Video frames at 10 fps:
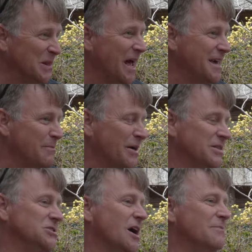like
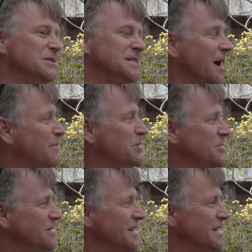about the job is the opportunity